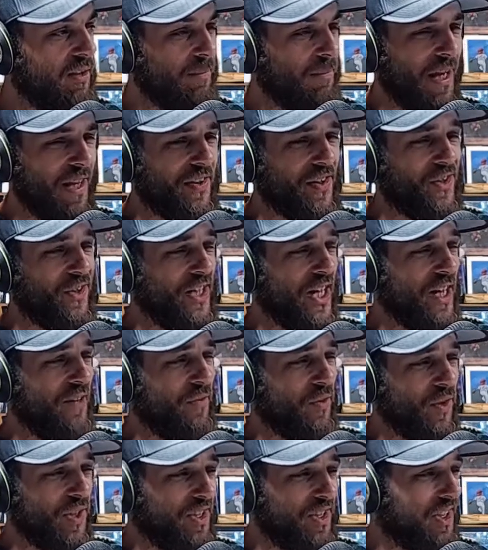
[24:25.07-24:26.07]
Matthew
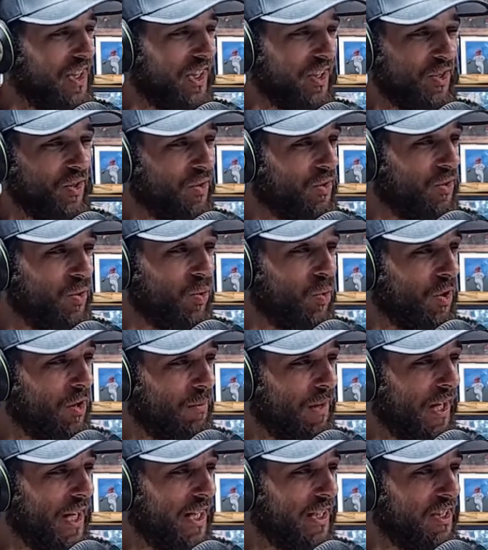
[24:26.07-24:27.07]
Stafford isn't a good
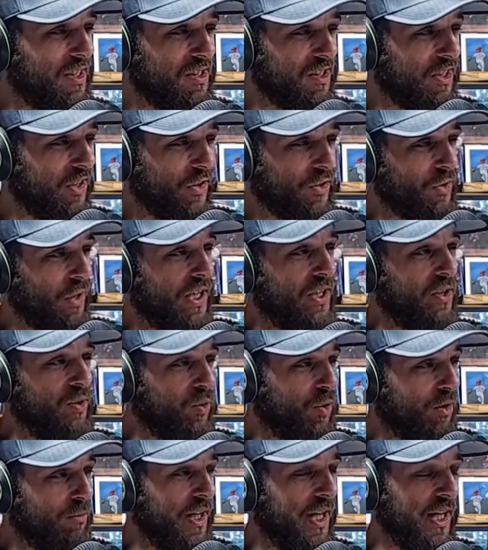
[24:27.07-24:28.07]
quarterback. He isn't a great
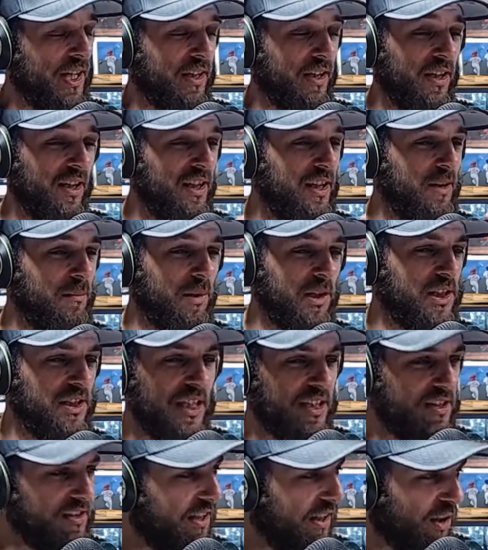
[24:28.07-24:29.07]
quarterback, but he's
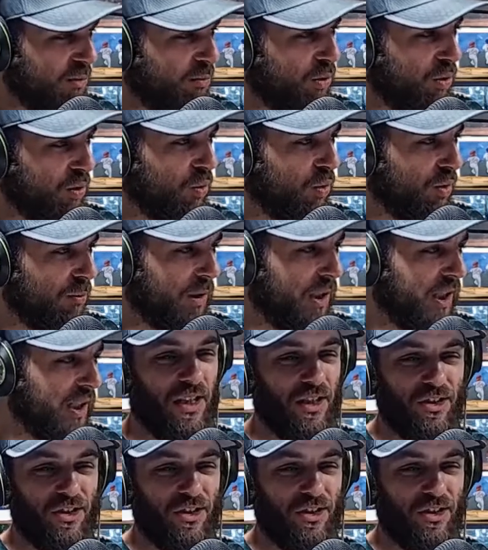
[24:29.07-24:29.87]
not a terrible quarterback.